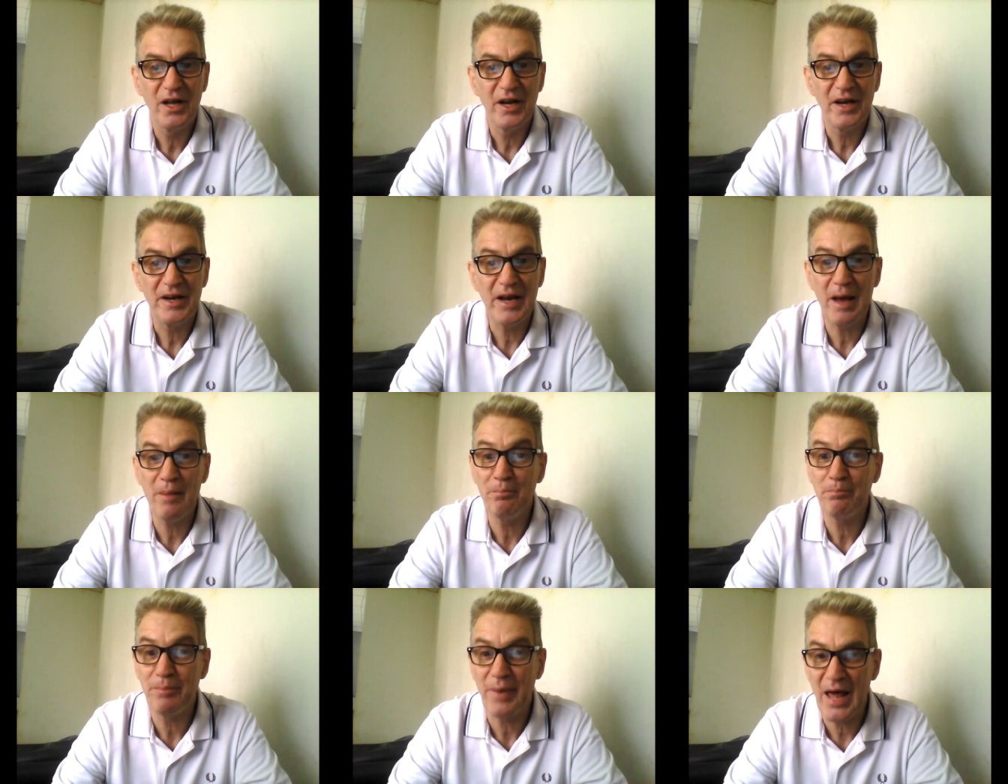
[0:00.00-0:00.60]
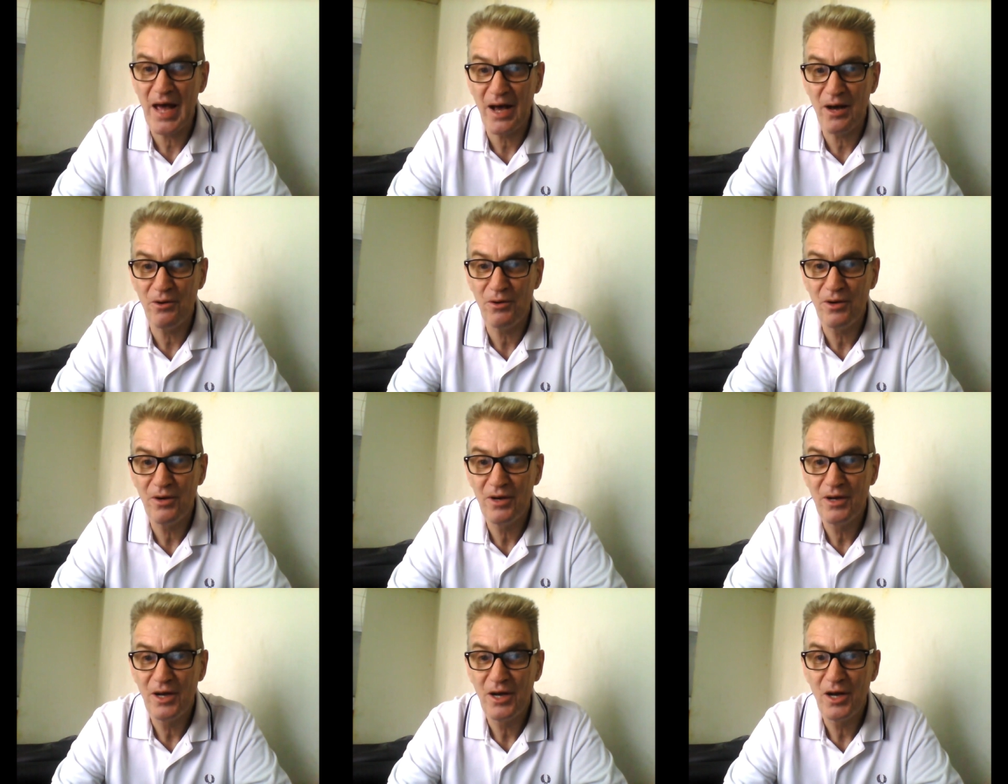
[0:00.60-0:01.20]
nam plau,
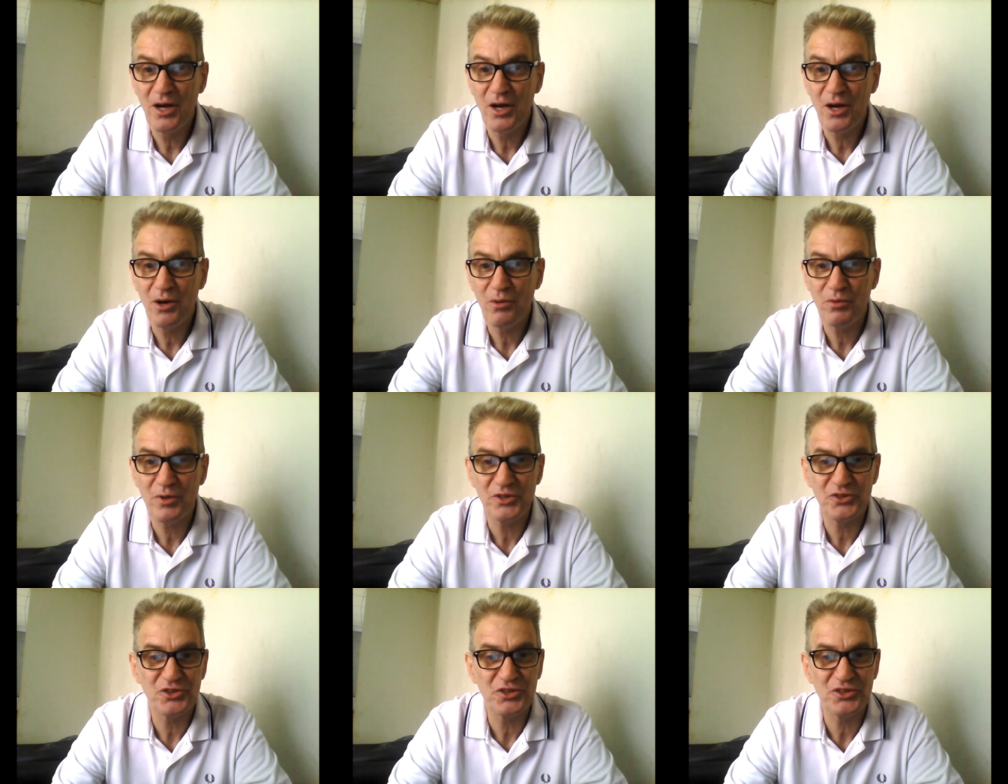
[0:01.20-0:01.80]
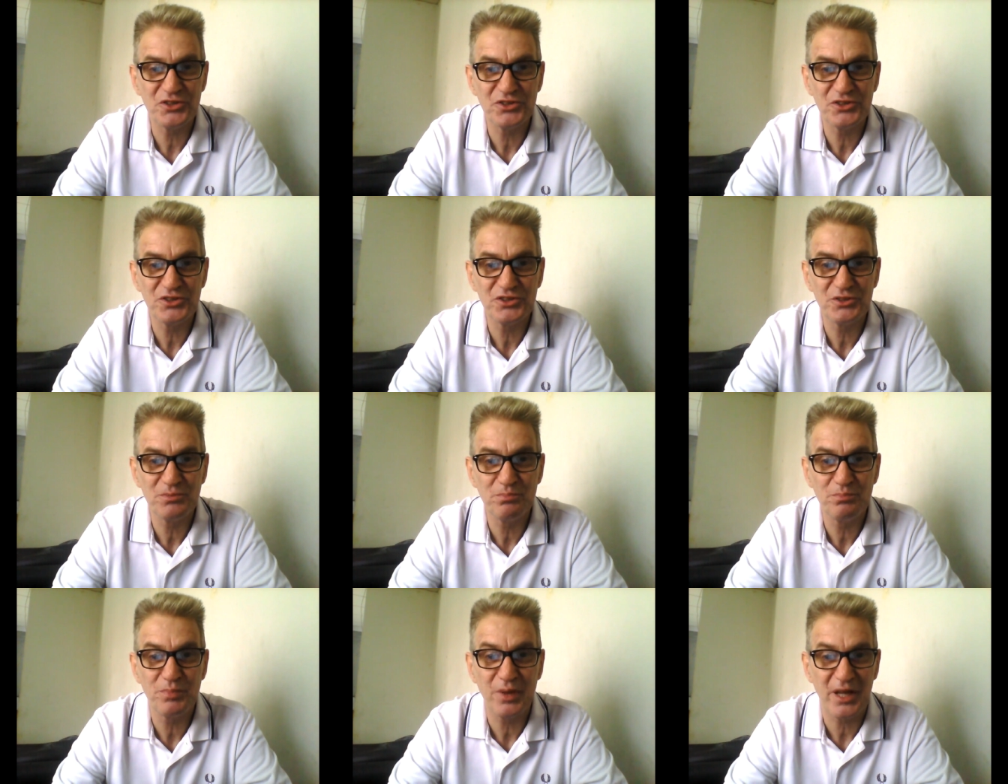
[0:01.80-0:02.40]
which is
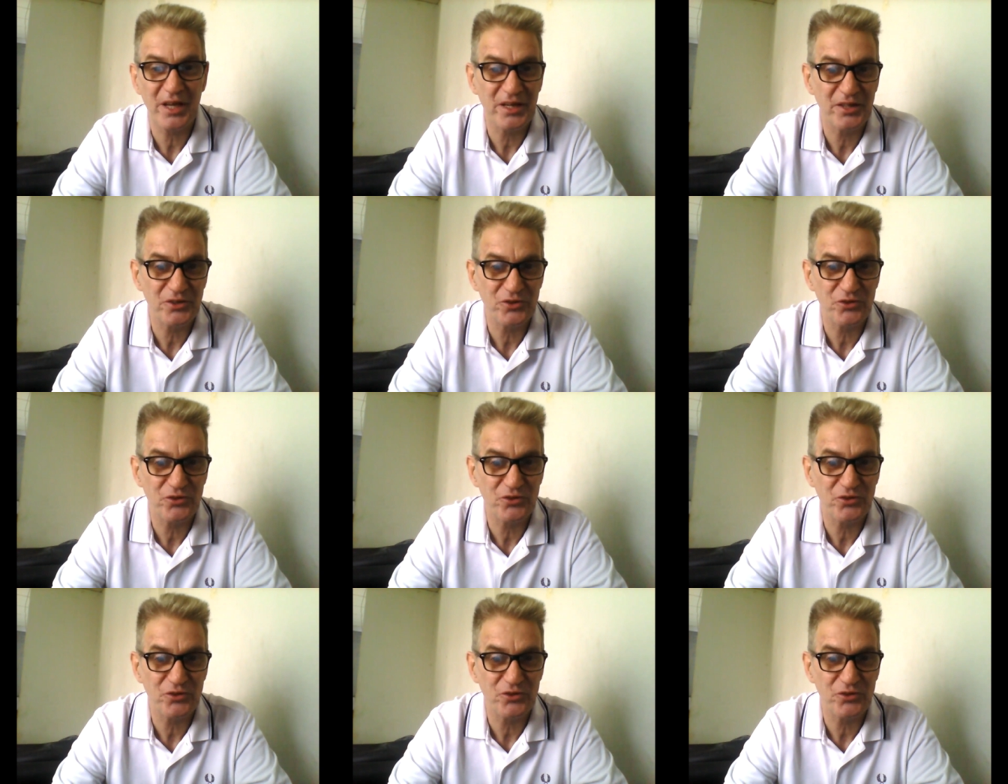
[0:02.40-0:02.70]
plain